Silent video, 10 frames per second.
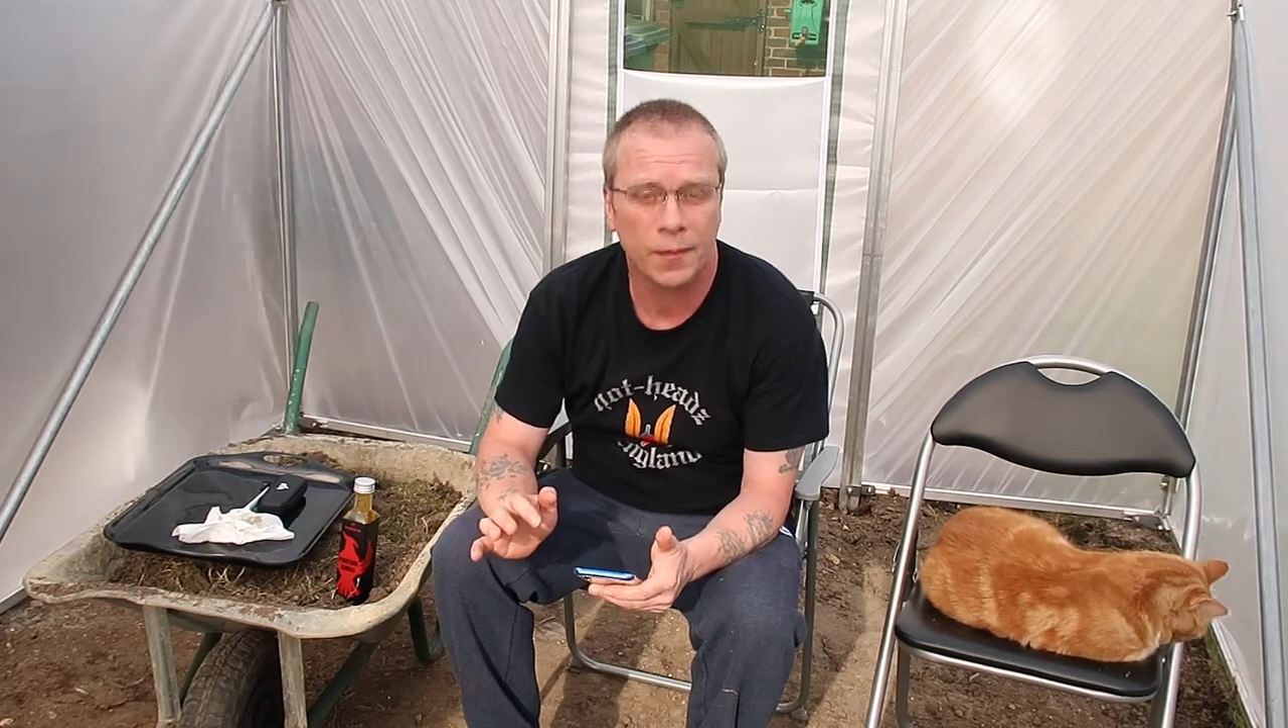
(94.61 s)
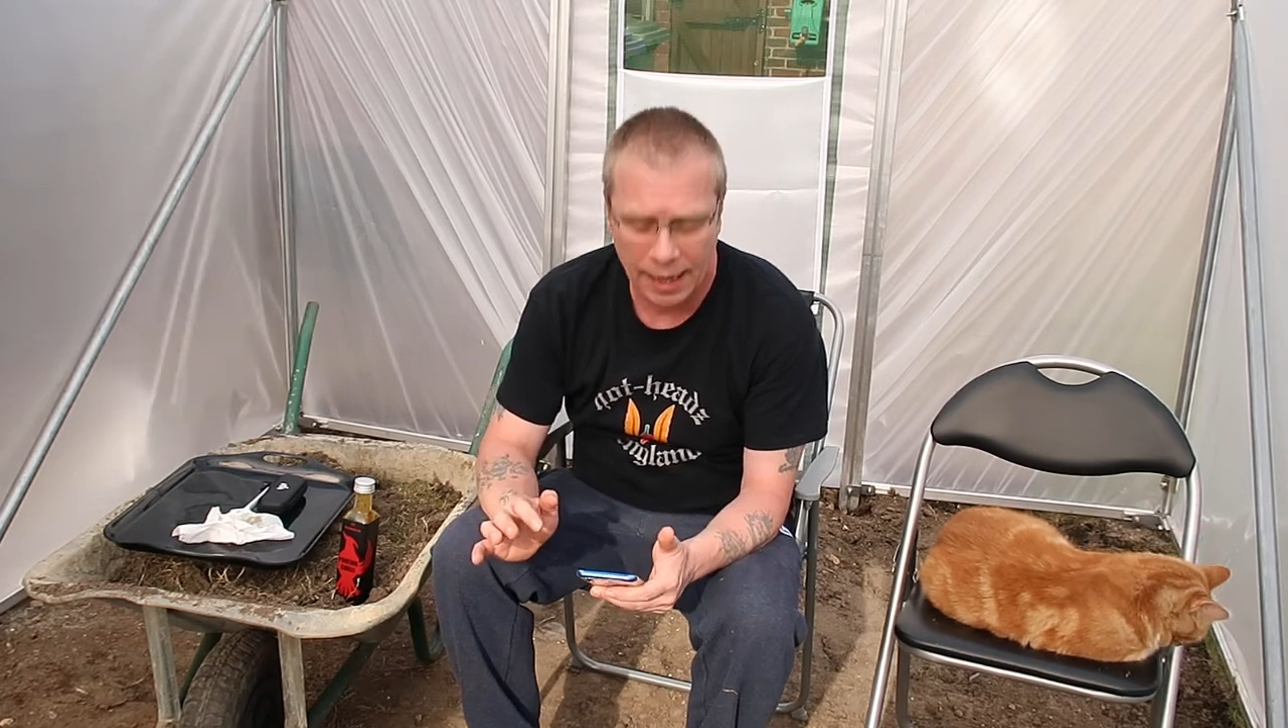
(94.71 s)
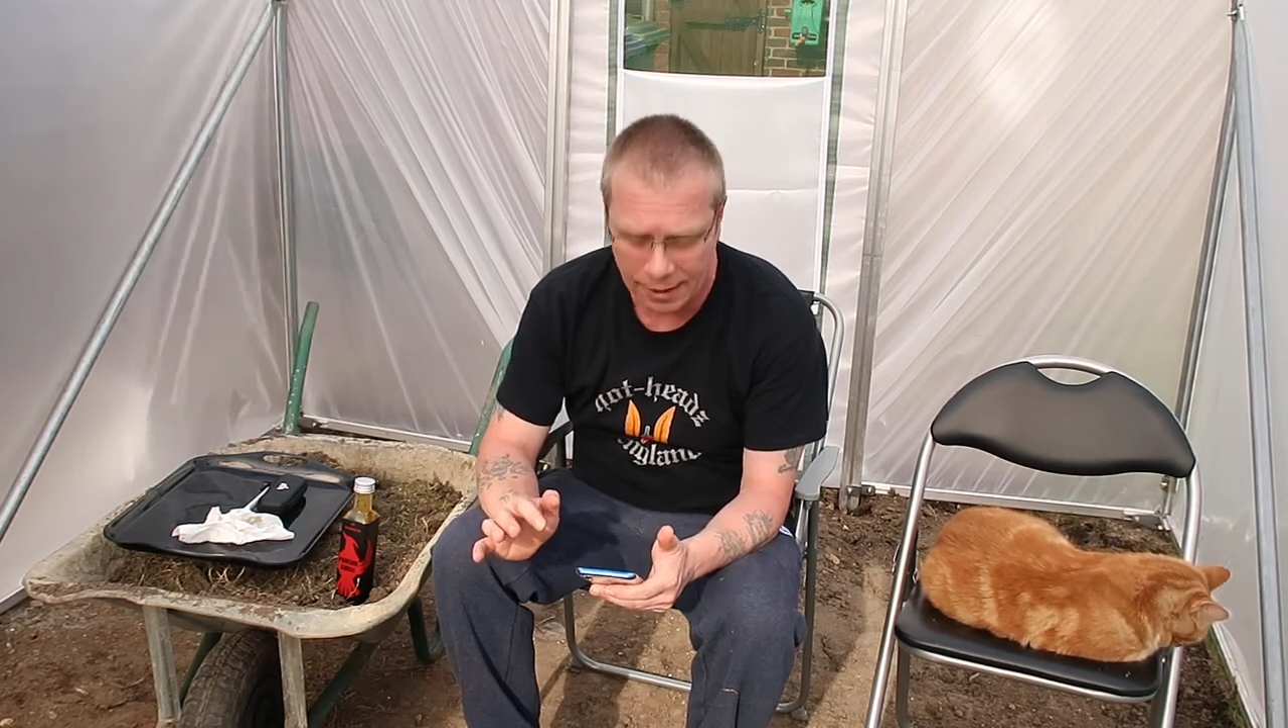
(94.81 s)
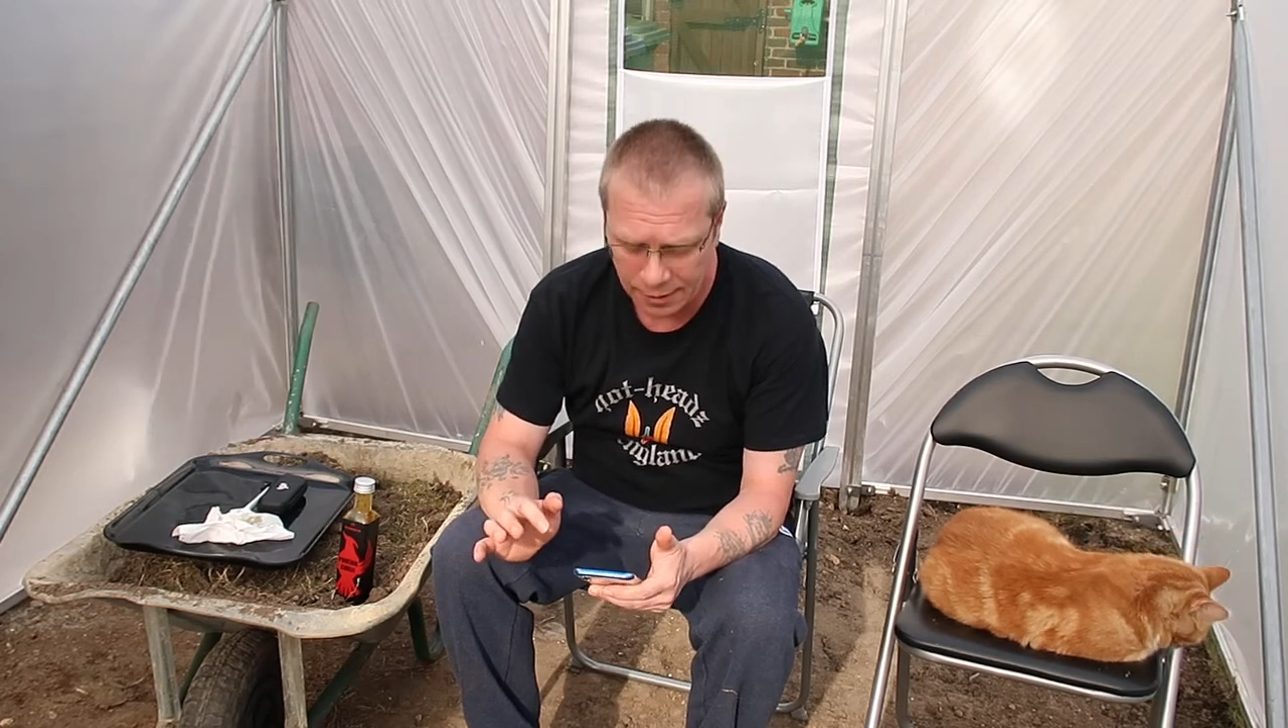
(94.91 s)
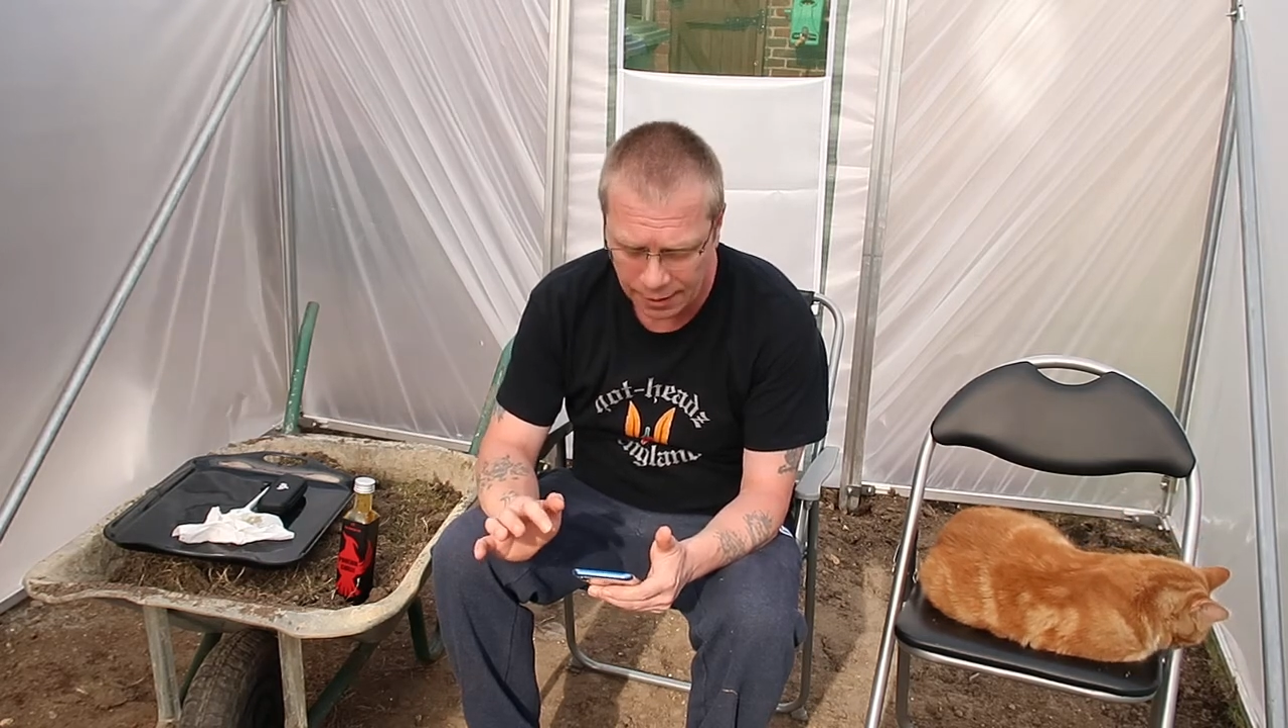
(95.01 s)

that's